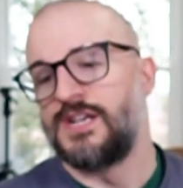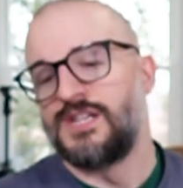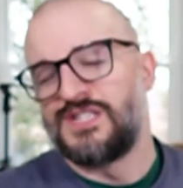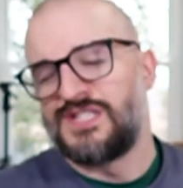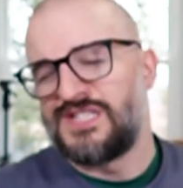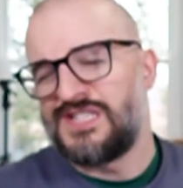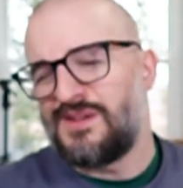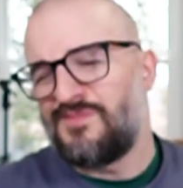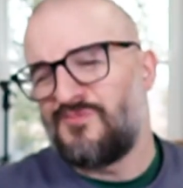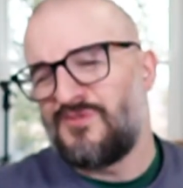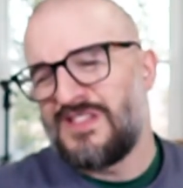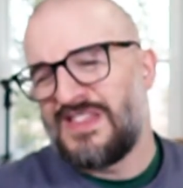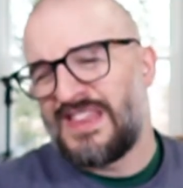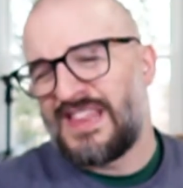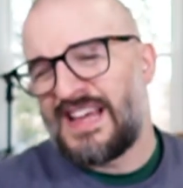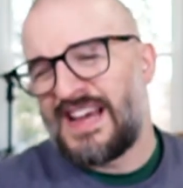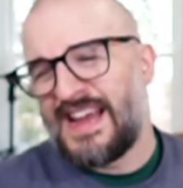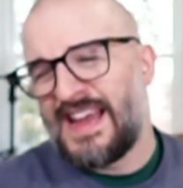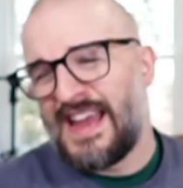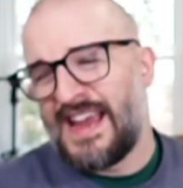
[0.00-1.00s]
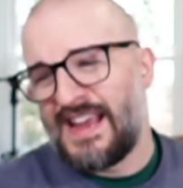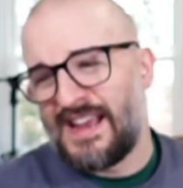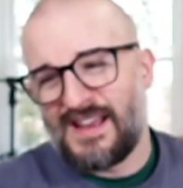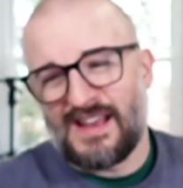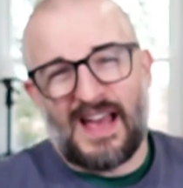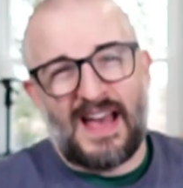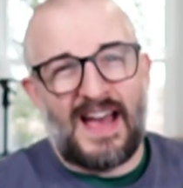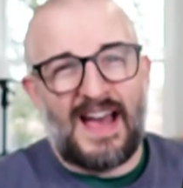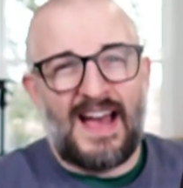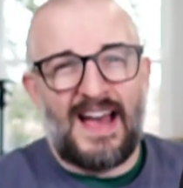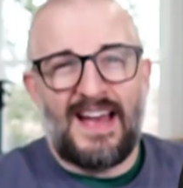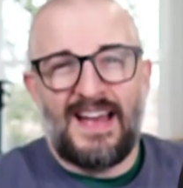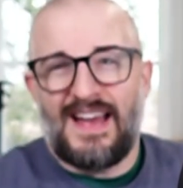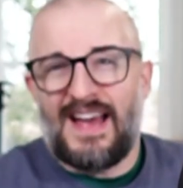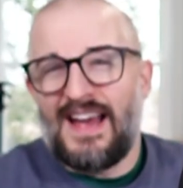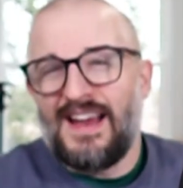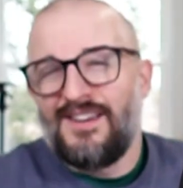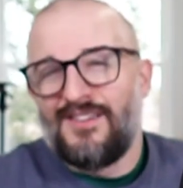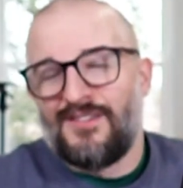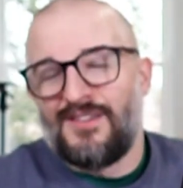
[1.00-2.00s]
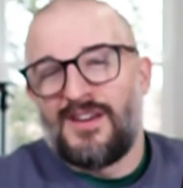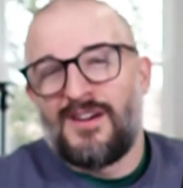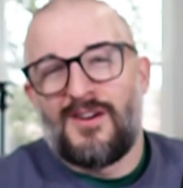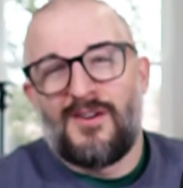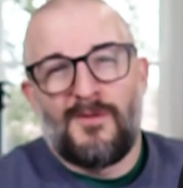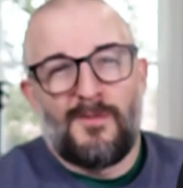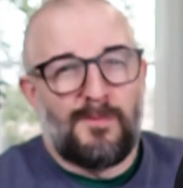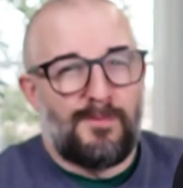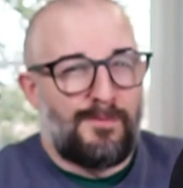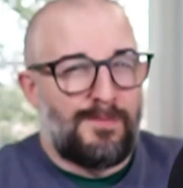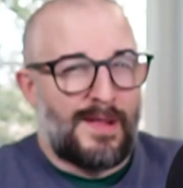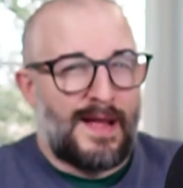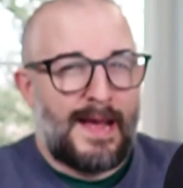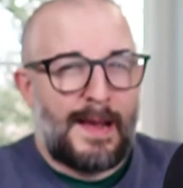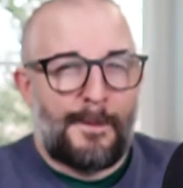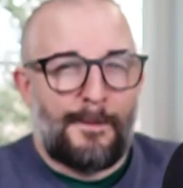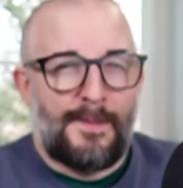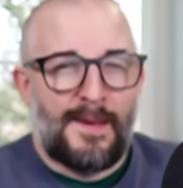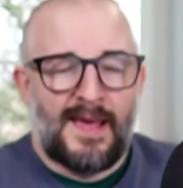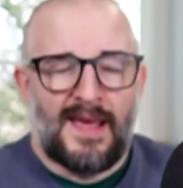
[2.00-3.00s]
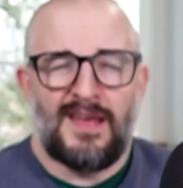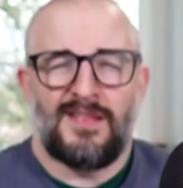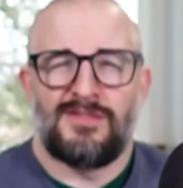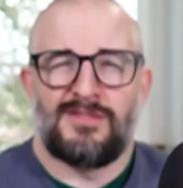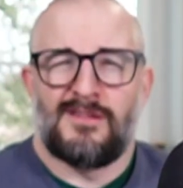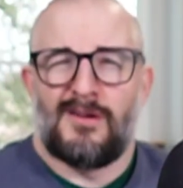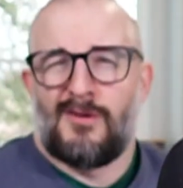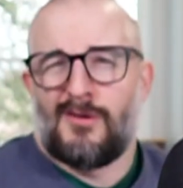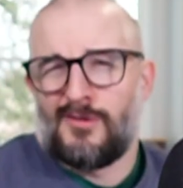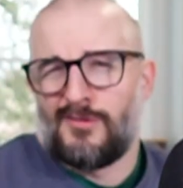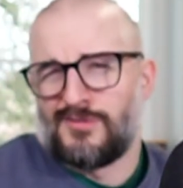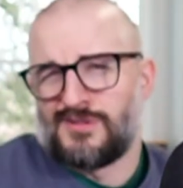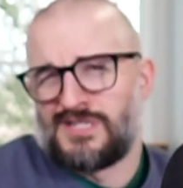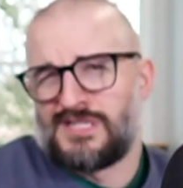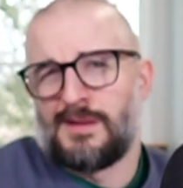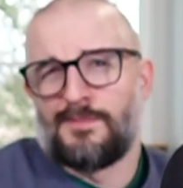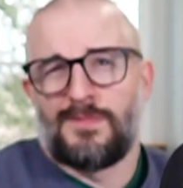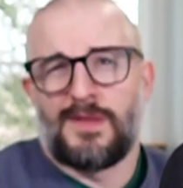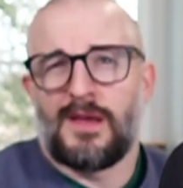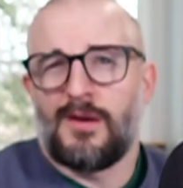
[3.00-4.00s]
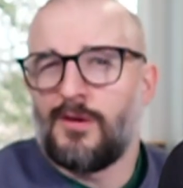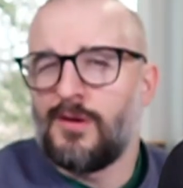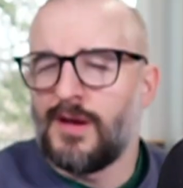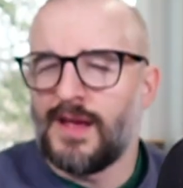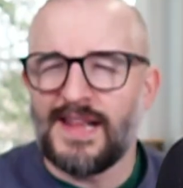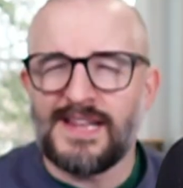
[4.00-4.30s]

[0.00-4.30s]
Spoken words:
Someone like, I don't know, Black Panther or something.